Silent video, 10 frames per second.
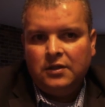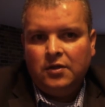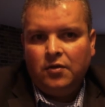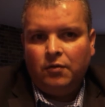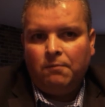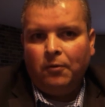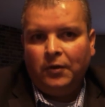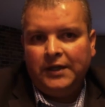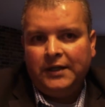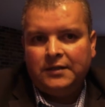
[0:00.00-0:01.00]
of the
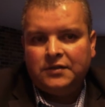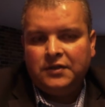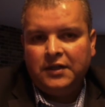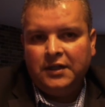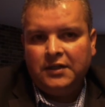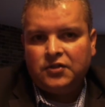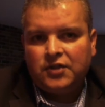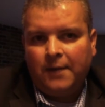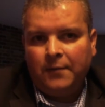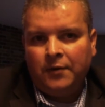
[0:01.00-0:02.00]
police is
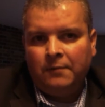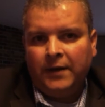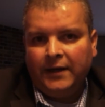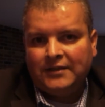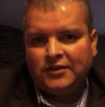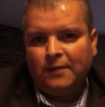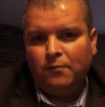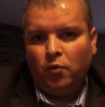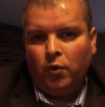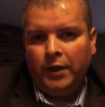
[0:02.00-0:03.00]
summoned by
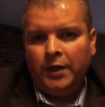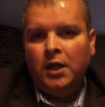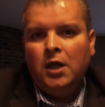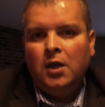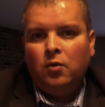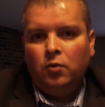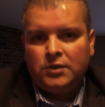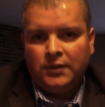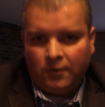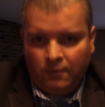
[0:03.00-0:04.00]
someone who's
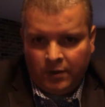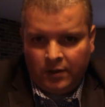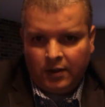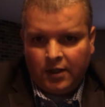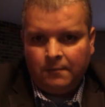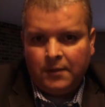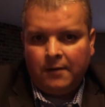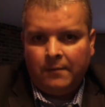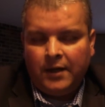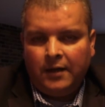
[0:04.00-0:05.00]
in the community. Keep that
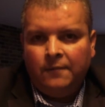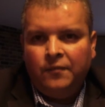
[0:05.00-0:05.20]
in mind.